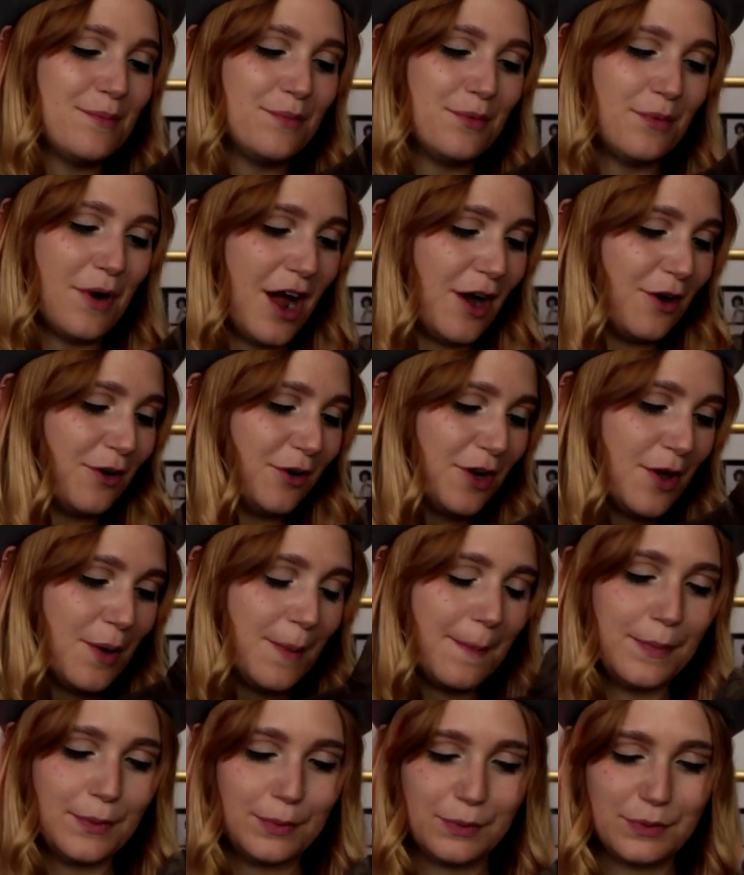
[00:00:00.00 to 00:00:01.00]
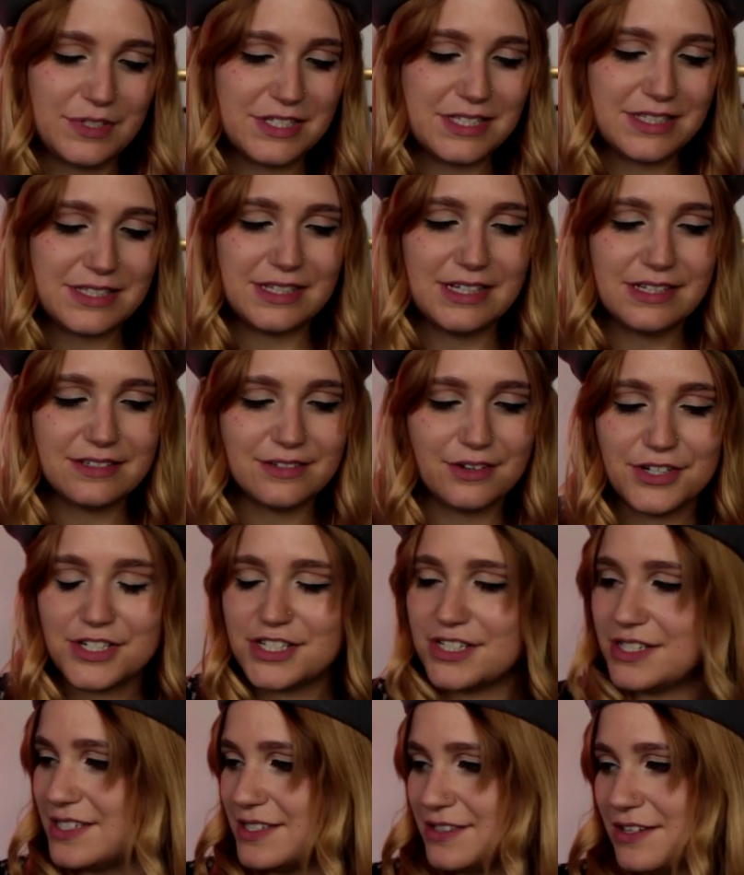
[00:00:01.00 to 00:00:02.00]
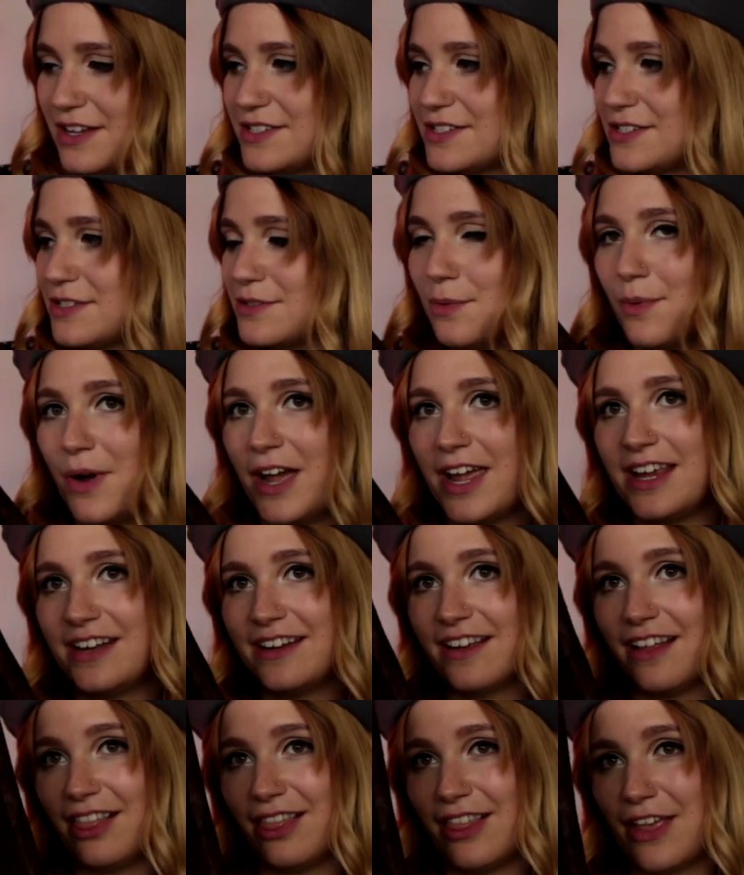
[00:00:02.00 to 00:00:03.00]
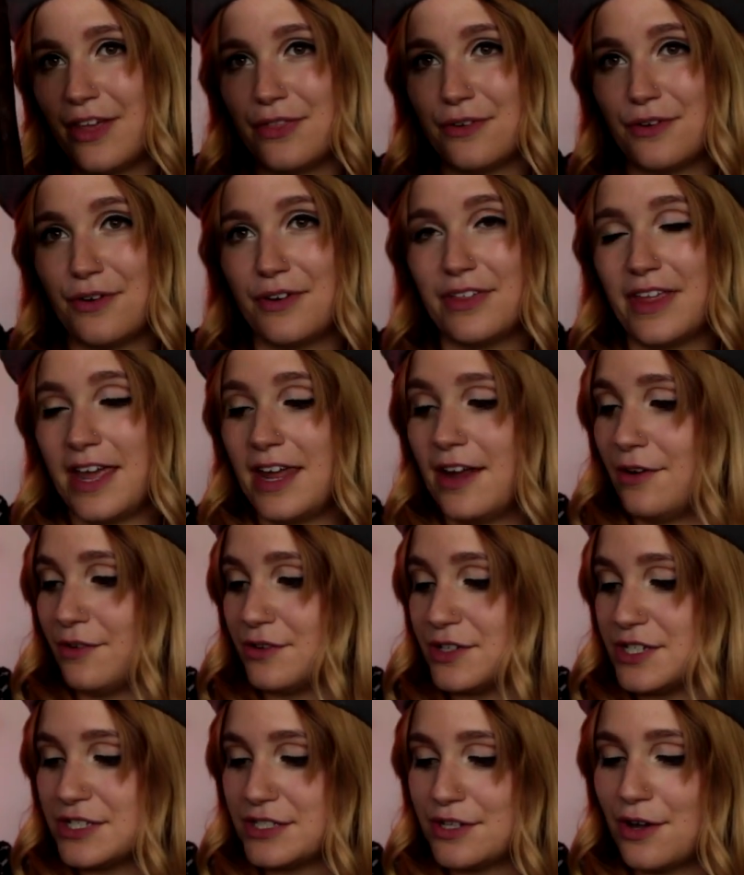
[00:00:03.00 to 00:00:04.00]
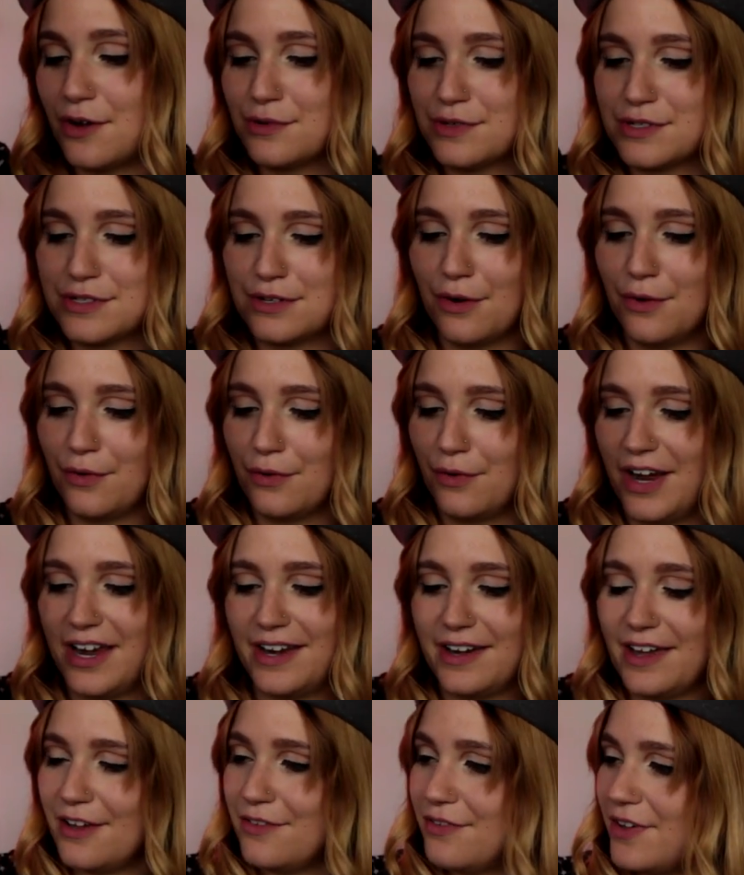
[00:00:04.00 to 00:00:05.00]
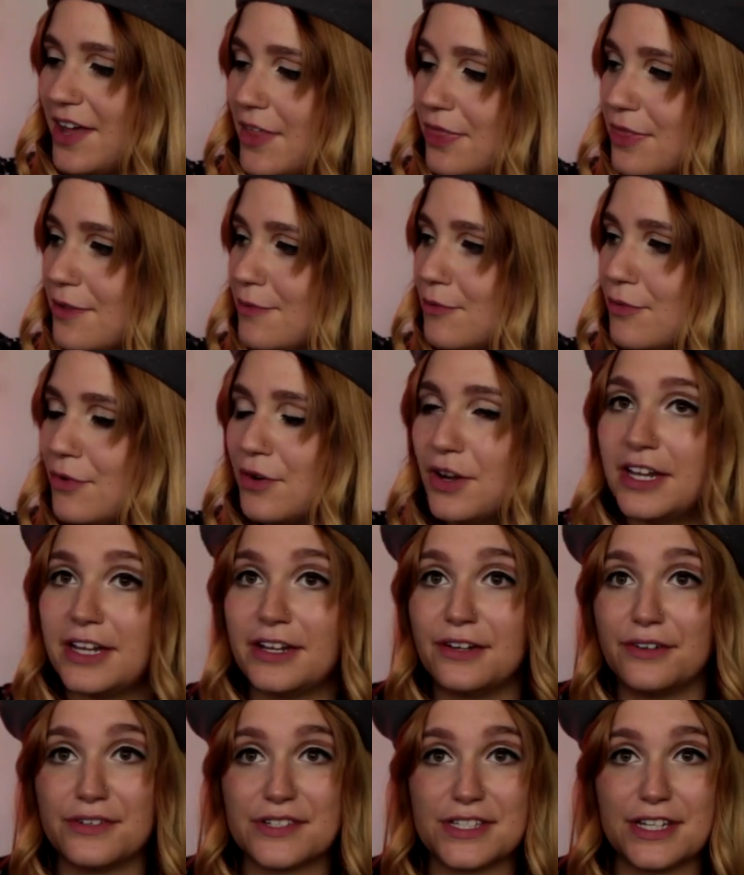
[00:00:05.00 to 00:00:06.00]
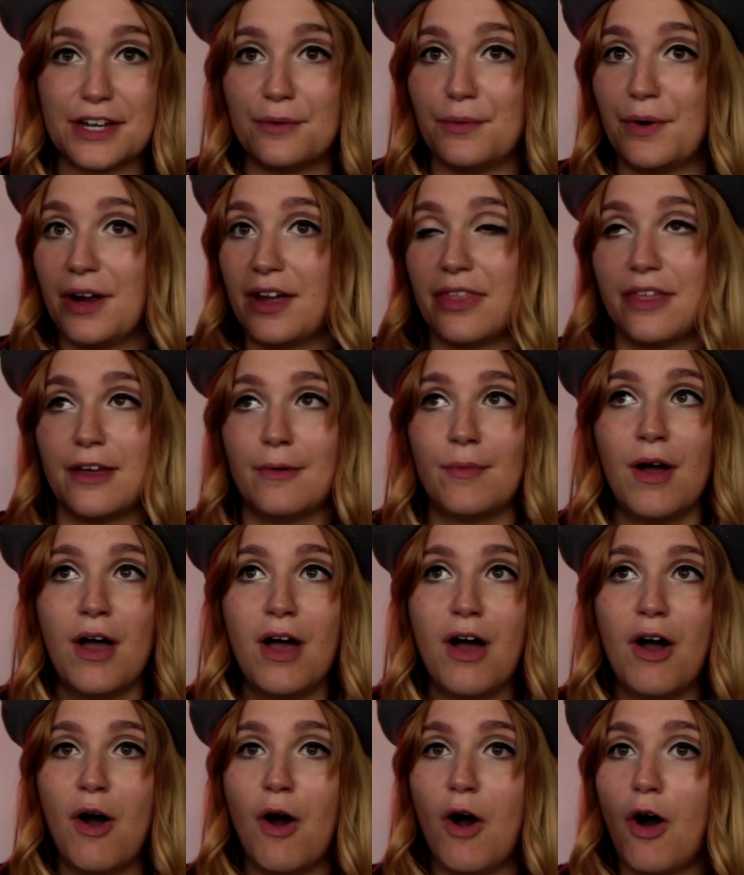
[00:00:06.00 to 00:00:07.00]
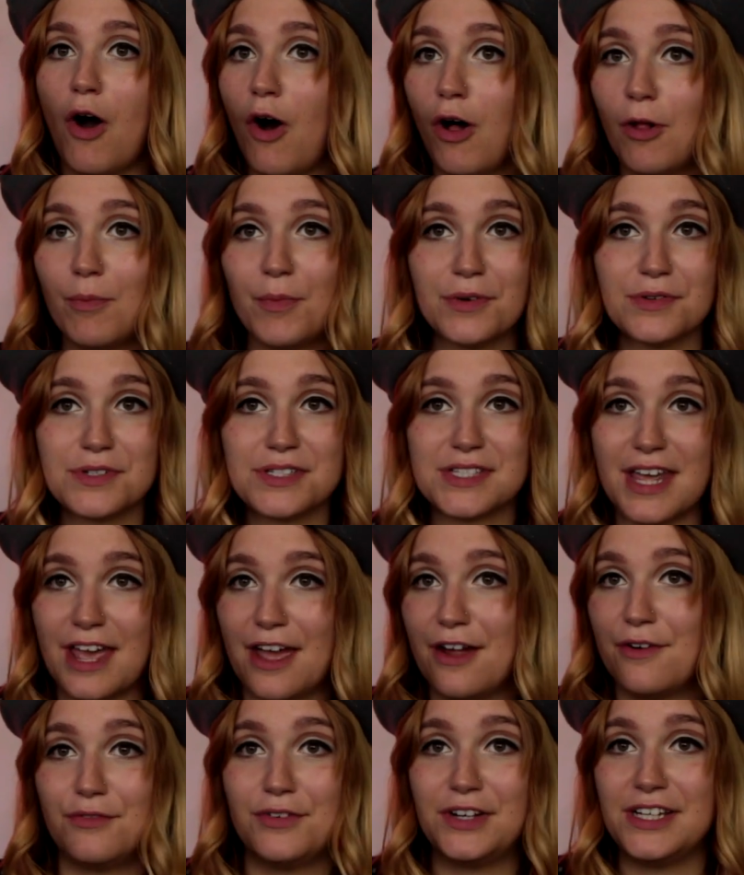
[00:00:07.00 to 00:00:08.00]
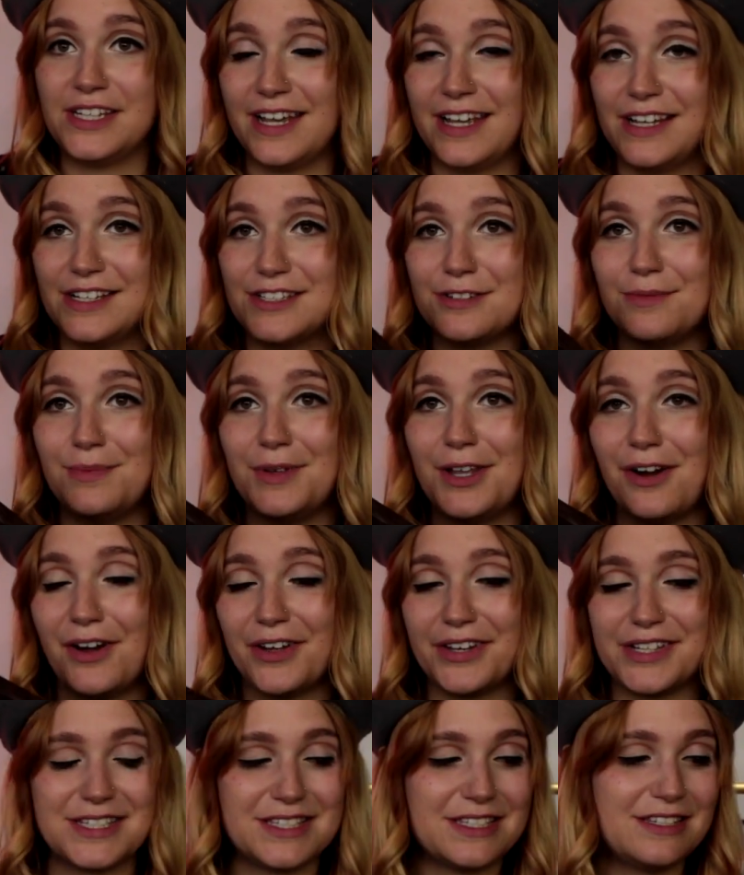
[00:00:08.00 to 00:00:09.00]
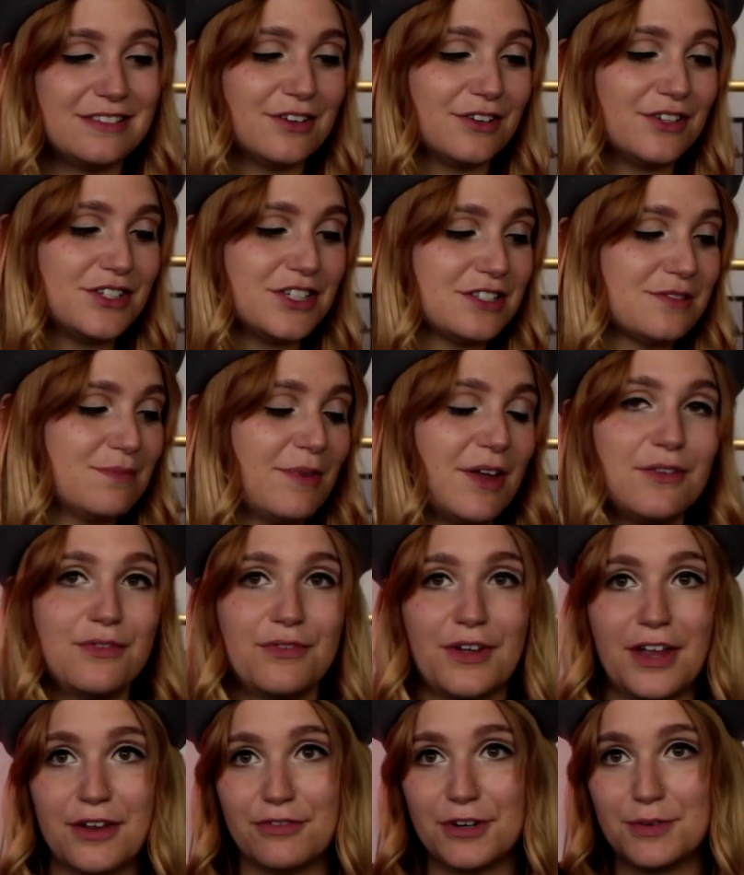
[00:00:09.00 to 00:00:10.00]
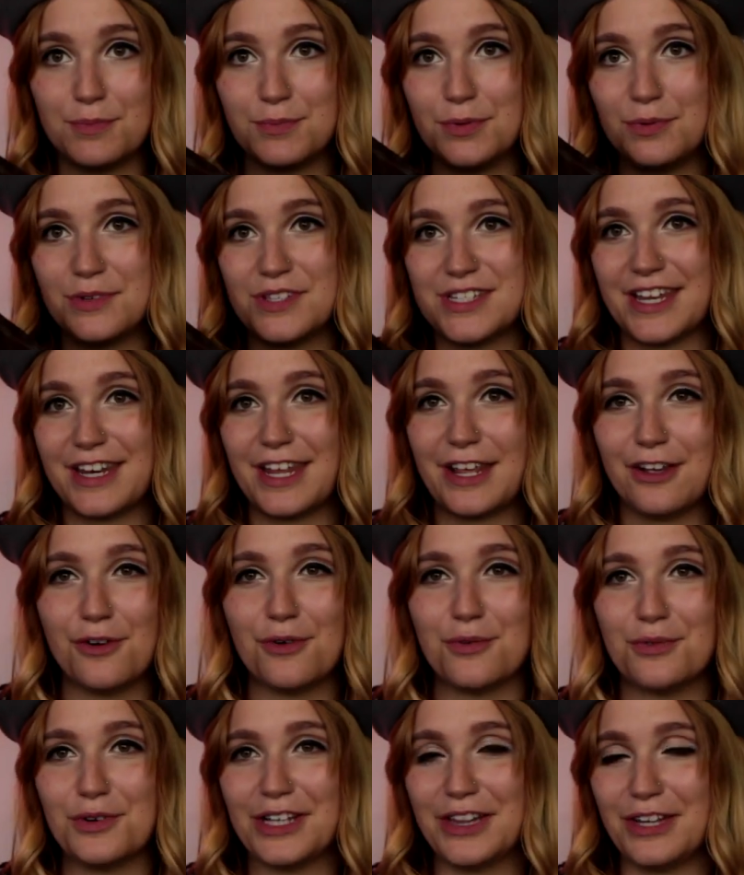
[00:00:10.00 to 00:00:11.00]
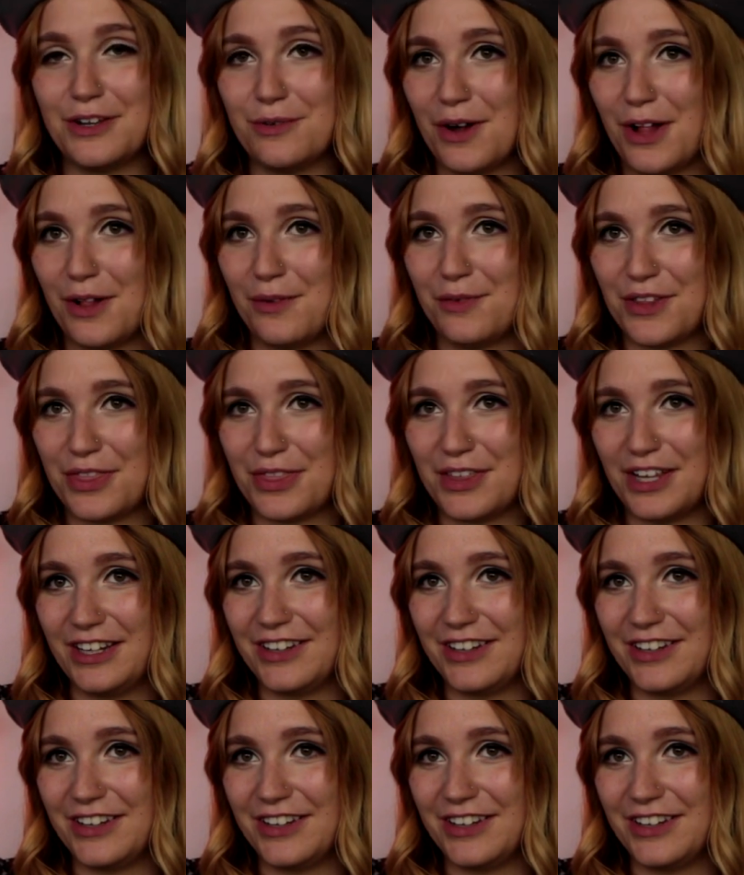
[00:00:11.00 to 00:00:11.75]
brown boots. These are just suede leather. They are so, so great. I've had them for years. I wear them almost every day, to be honest. These are just my favorite boots and they go really well with the